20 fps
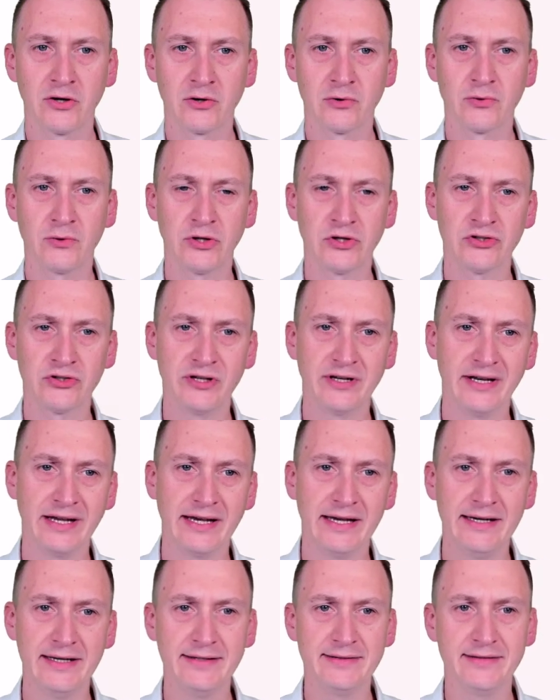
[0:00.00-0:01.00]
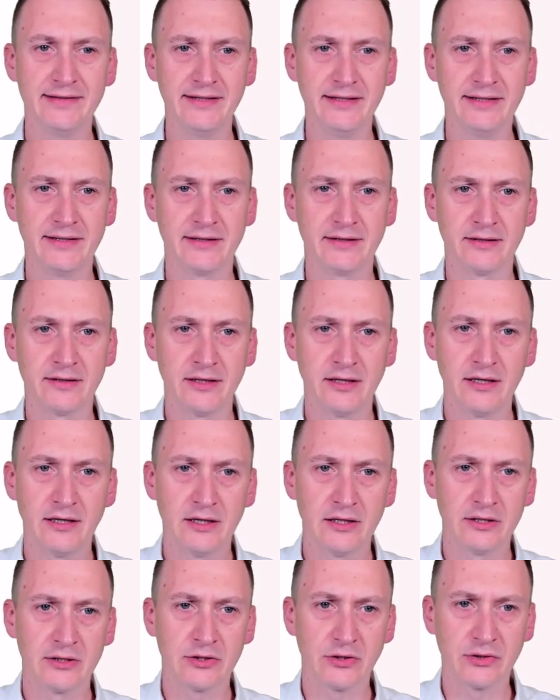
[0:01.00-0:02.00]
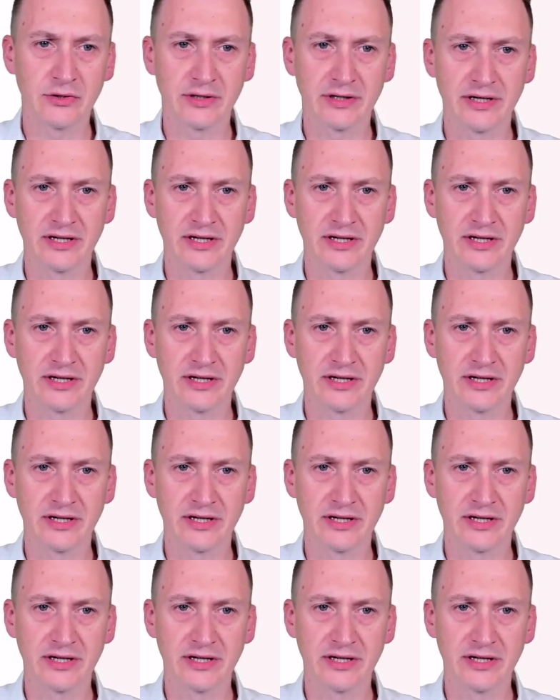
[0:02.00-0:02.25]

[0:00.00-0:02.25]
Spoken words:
Question 18. Dr.